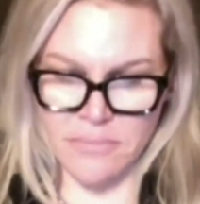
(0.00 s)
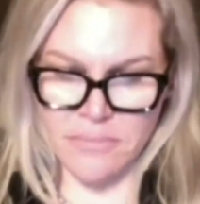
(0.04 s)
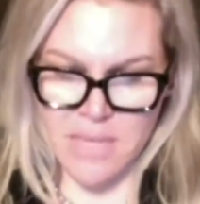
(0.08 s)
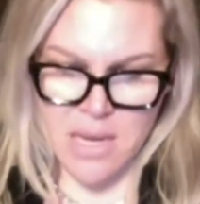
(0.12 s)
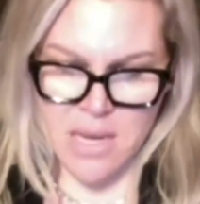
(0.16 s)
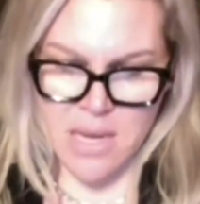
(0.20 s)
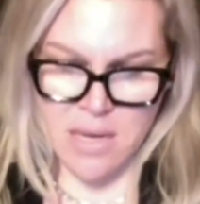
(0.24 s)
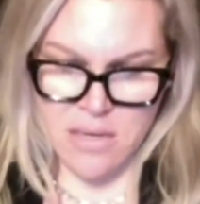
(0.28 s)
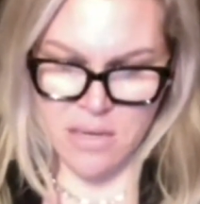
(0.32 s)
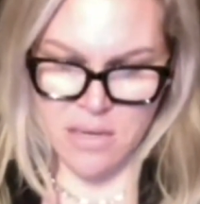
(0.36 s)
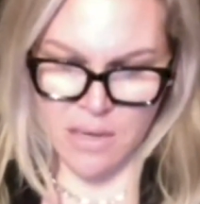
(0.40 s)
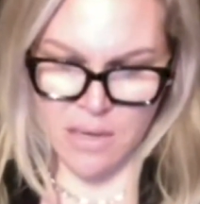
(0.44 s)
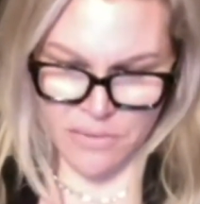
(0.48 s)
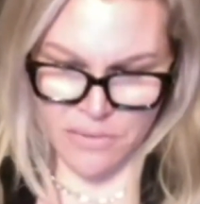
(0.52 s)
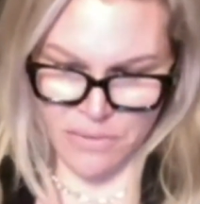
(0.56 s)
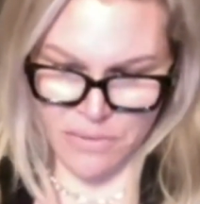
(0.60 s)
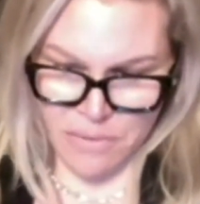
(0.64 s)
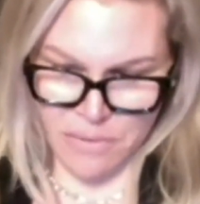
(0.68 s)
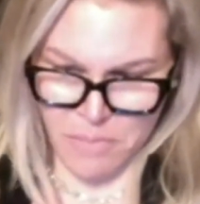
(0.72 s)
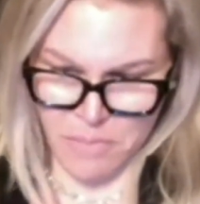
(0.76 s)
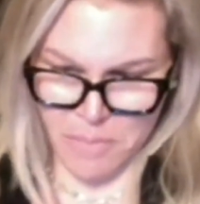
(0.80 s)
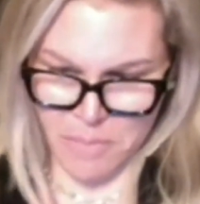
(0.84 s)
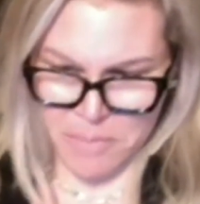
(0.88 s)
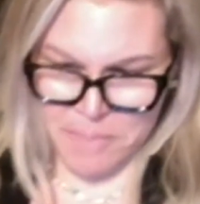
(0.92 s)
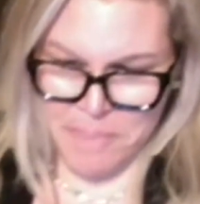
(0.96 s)
And none of
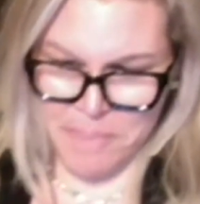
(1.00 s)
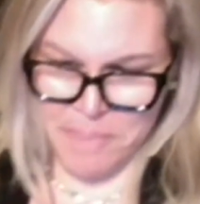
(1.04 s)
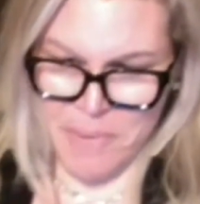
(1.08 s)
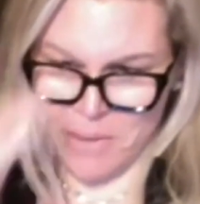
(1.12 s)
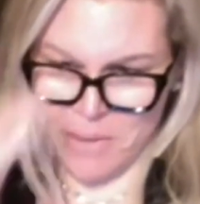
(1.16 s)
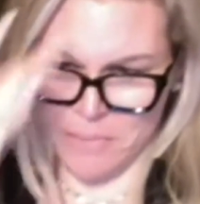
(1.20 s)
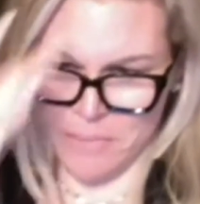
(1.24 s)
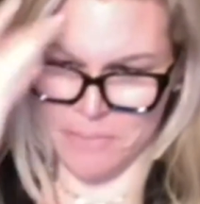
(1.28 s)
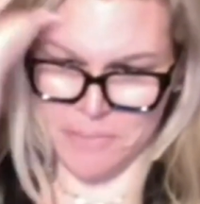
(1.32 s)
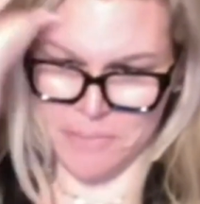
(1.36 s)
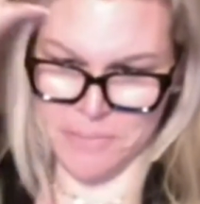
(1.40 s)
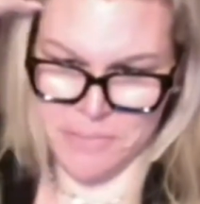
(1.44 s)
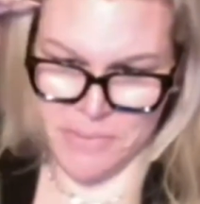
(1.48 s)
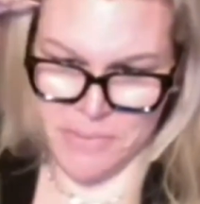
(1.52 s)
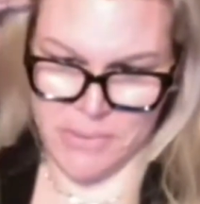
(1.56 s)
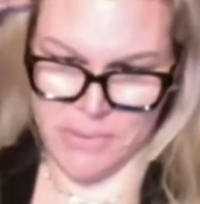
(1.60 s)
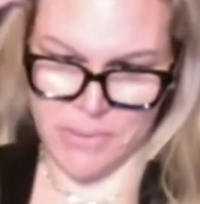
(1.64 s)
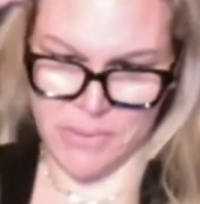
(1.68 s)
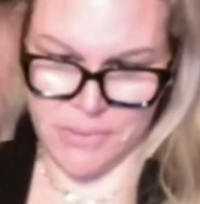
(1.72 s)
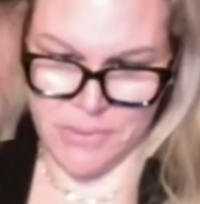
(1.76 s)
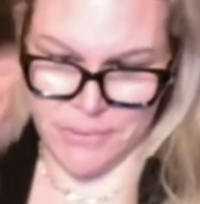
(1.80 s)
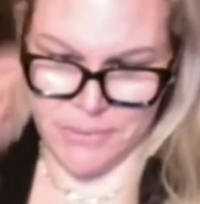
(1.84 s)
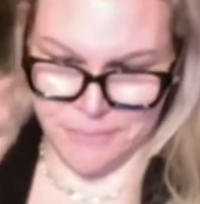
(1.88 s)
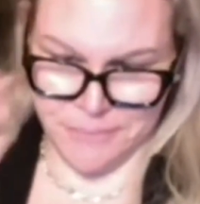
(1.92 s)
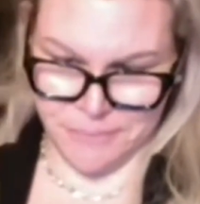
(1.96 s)
them are
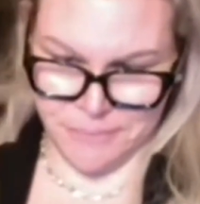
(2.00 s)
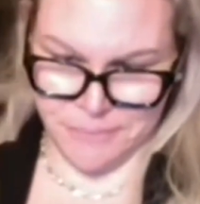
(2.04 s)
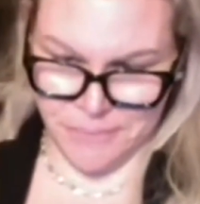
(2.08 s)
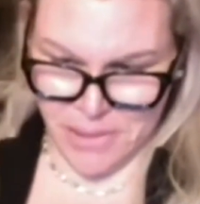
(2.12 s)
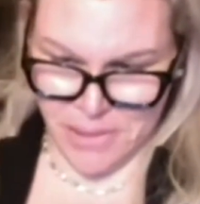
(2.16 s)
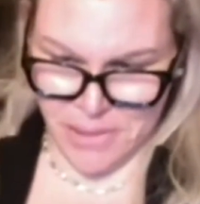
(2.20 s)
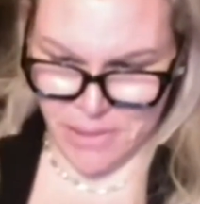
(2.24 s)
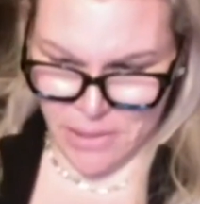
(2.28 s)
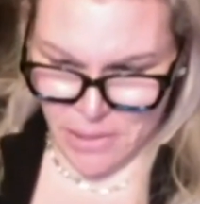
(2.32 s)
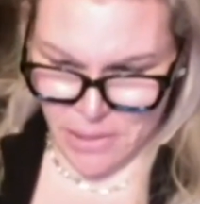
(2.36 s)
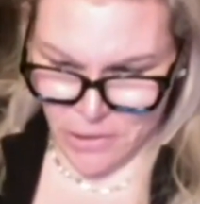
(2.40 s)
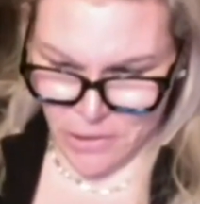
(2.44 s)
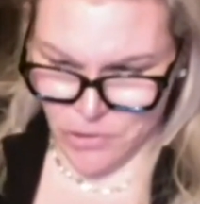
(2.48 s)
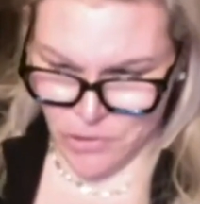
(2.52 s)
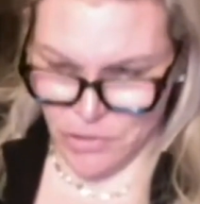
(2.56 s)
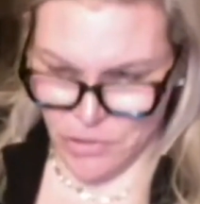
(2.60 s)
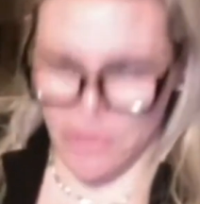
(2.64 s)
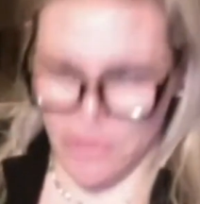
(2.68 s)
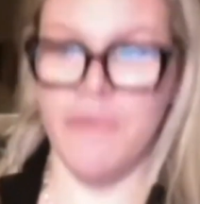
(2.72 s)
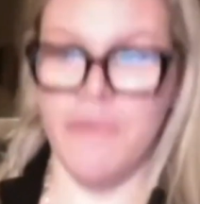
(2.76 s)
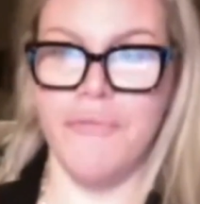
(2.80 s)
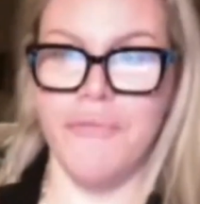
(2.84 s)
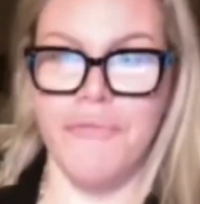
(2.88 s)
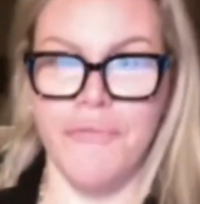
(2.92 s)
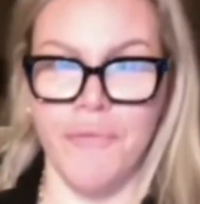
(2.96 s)
bones. They can actually
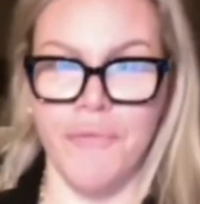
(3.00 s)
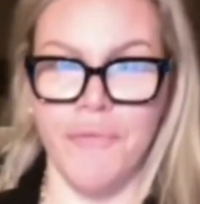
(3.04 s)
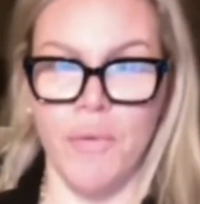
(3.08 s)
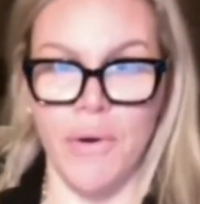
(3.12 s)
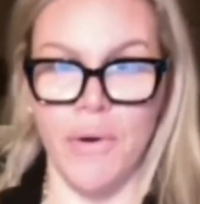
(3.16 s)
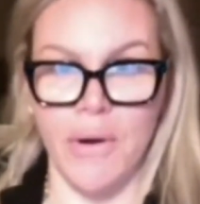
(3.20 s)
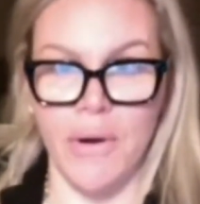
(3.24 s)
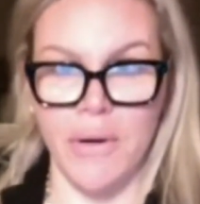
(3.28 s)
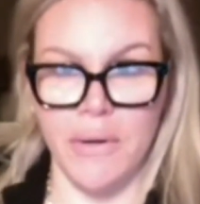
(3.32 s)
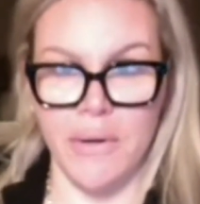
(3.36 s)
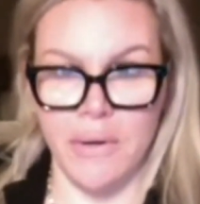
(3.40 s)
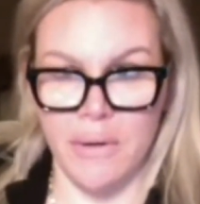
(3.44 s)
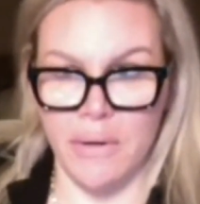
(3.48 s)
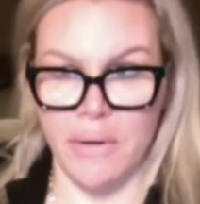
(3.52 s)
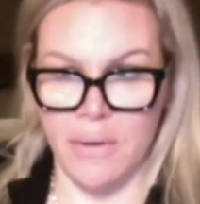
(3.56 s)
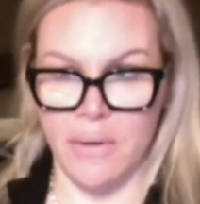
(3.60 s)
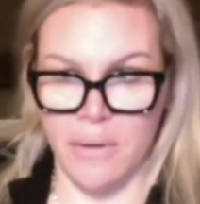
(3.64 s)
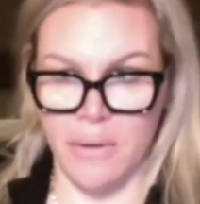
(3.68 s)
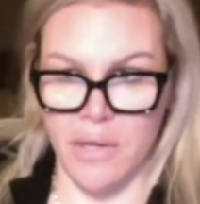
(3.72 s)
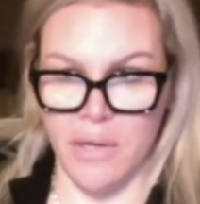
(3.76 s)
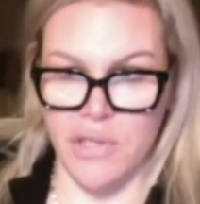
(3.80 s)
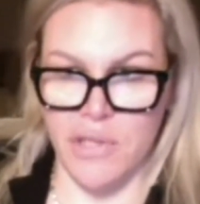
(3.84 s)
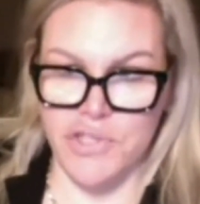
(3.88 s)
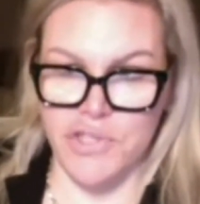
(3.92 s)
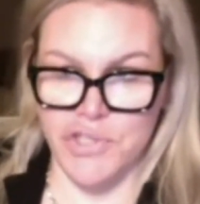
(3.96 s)
afford
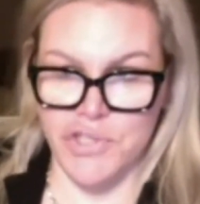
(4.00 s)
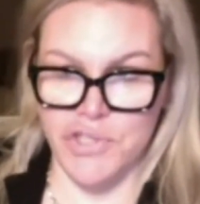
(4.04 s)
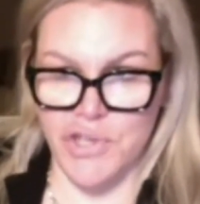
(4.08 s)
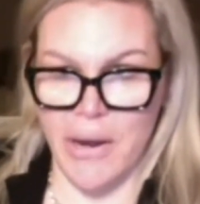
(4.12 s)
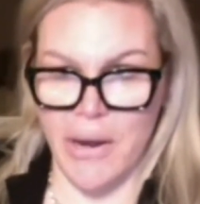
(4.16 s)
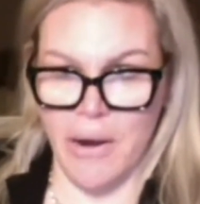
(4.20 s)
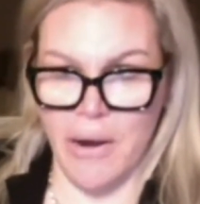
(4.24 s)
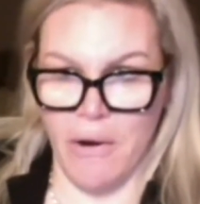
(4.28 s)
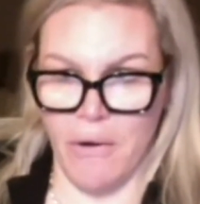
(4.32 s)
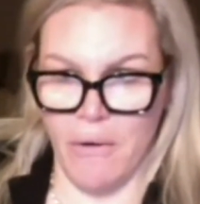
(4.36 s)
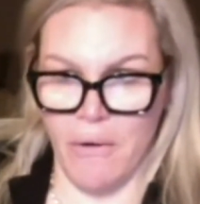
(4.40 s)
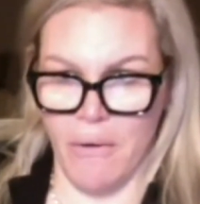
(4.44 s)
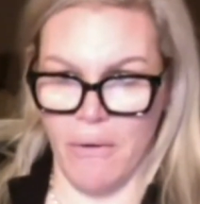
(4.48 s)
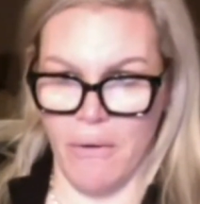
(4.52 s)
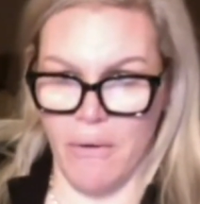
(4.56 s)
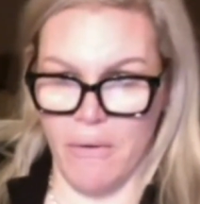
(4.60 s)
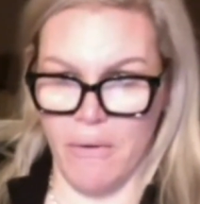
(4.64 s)
a chair.